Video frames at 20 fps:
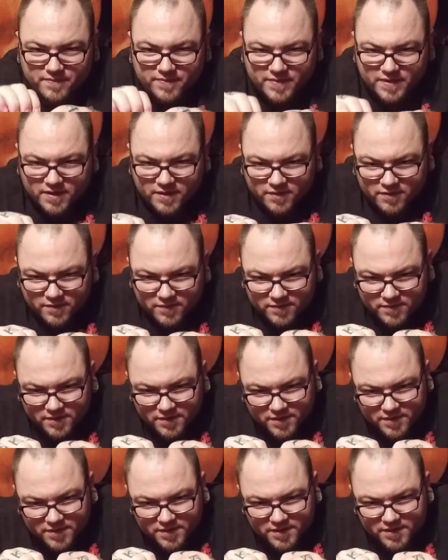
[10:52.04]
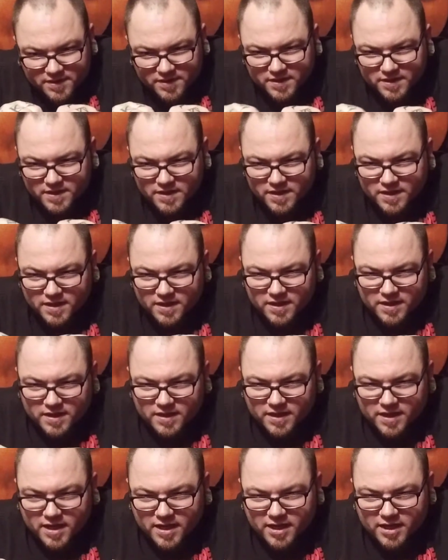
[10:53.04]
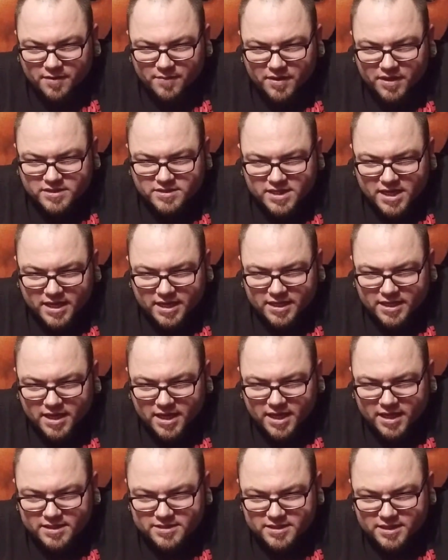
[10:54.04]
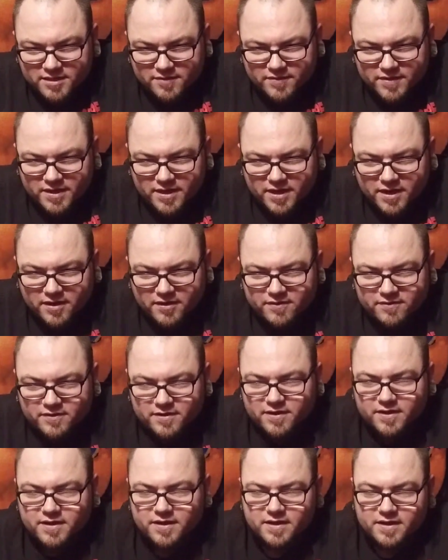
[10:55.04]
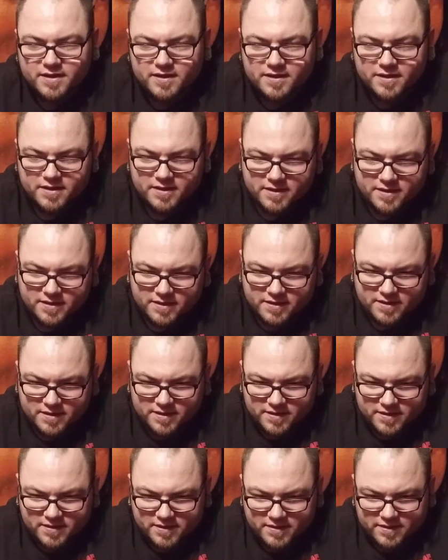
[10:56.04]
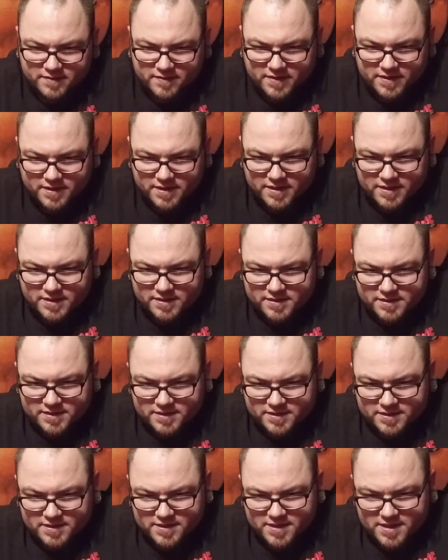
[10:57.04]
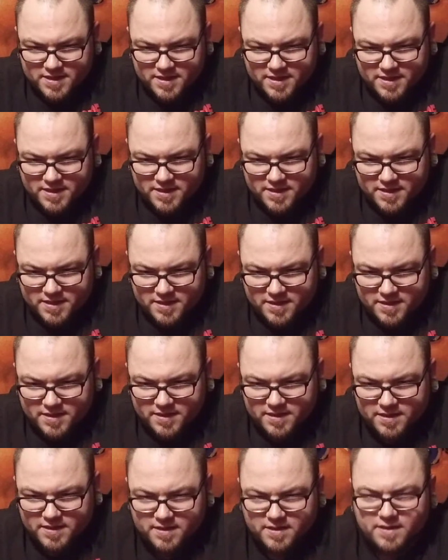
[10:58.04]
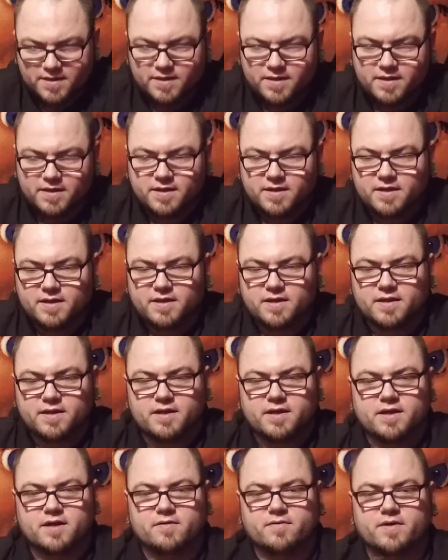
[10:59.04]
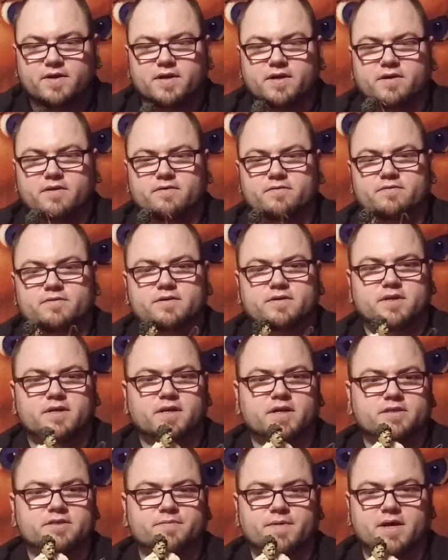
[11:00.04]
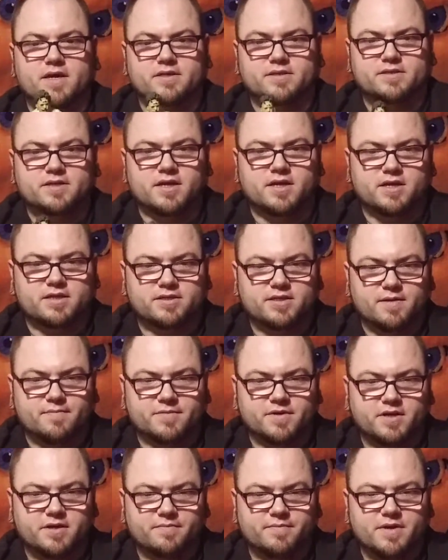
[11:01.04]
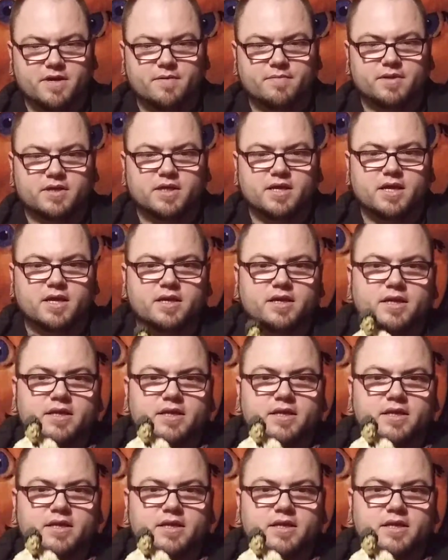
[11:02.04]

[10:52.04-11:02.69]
Oh, look. Yeah, give me a second, guys. Here we go. I get it to stay. There we go. That's about as good as I'm going to be able to get it